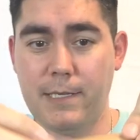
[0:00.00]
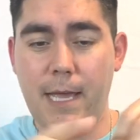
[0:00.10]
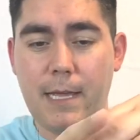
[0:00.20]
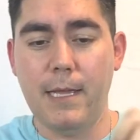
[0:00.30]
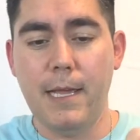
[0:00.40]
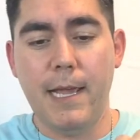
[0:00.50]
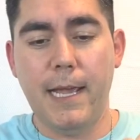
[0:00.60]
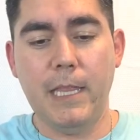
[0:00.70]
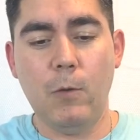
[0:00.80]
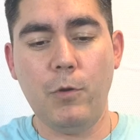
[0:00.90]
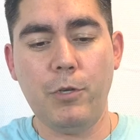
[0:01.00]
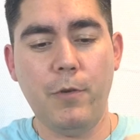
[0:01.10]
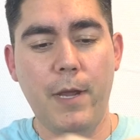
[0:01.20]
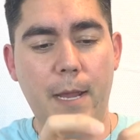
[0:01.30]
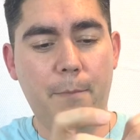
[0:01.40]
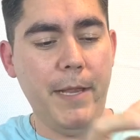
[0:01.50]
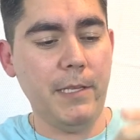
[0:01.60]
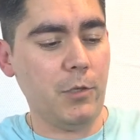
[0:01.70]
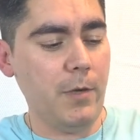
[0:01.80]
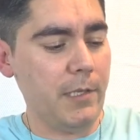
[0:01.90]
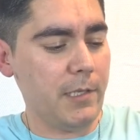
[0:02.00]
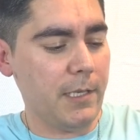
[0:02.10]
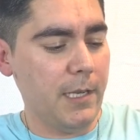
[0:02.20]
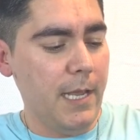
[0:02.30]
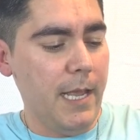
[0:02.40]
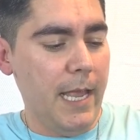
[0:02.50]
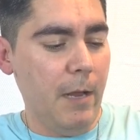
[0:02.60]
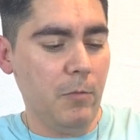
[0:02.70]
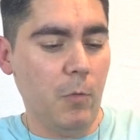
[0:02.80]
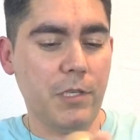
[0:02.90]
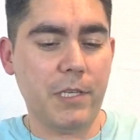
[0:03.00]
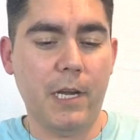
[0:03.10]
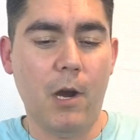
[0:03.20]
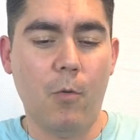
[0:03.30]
that? And then we'll do a pinch twist, and we're just gonna go